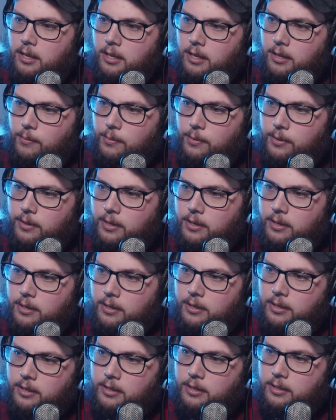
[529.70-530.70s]
it
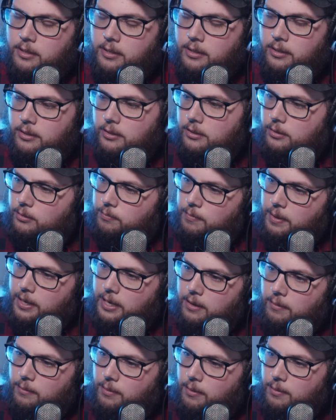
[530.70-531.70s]
was
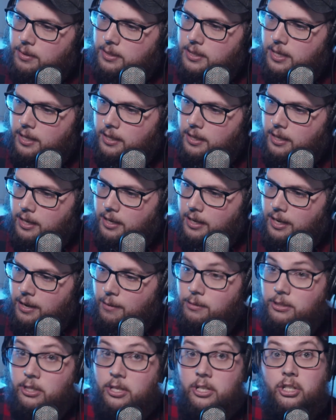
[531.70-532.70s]
man what was that thing it
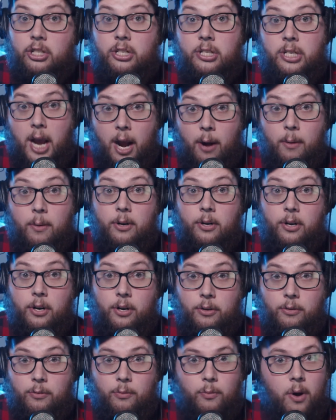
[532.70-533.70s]
was a shower
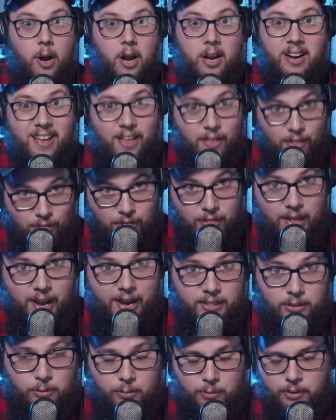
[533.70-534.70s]
curtain rod
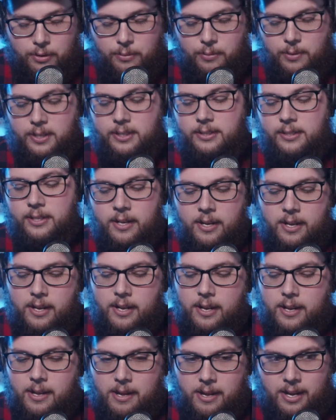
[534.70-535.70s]
that's what it was
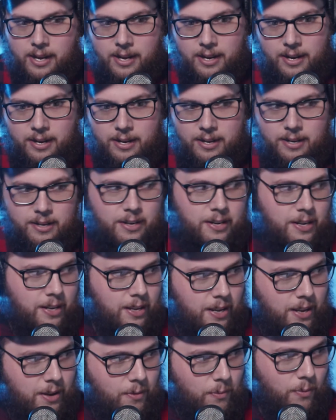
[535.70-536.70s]
and
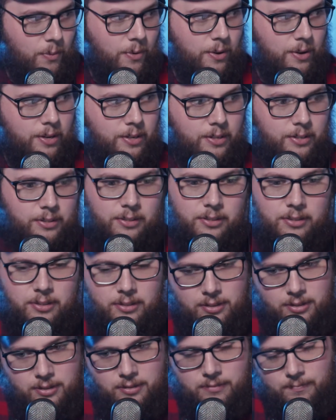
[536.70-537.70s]
it
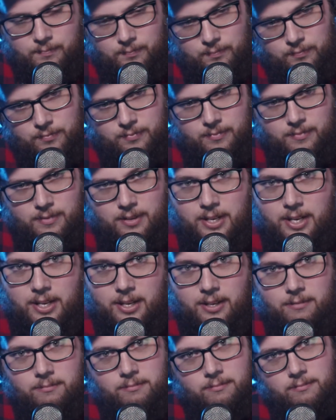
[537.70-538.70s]
was
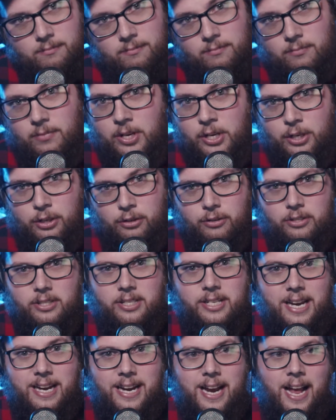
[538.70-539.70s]

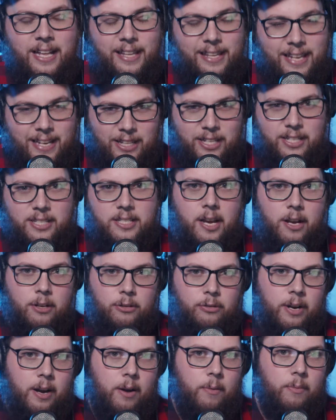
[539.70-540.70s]
interesting i think the
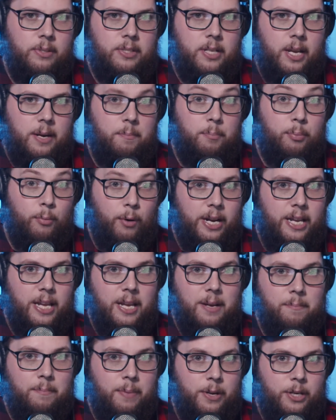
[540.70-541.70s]
soundtrack was like
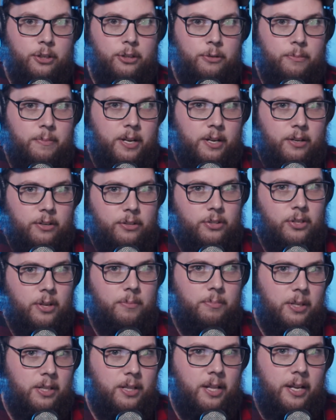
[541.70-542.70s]
breaking benjamin or
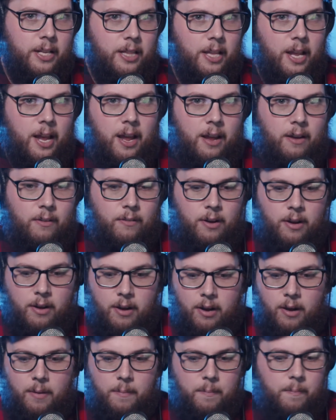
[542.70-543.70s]
something like that
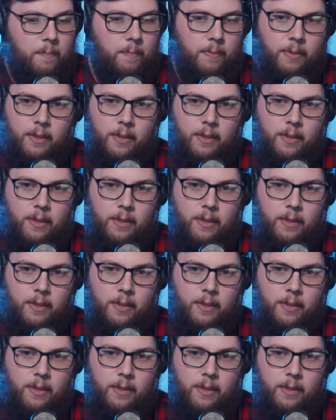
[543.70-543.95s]
um